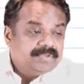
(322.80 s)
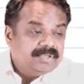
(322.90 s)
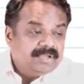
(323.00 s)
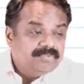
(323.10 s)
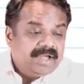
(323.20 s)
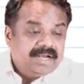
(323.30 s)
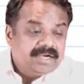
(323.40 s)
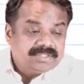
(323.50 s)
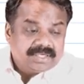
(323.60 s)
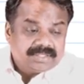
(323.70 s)
the
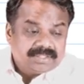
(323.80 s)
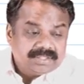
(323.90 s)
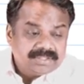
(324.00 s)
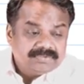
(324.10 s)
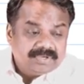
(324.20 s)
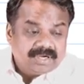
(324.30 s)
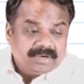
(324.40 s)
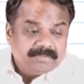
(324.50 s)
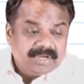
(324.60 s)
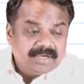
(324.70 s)
valid sections will
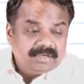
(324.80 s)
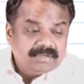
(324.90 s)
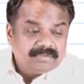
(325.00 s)
remain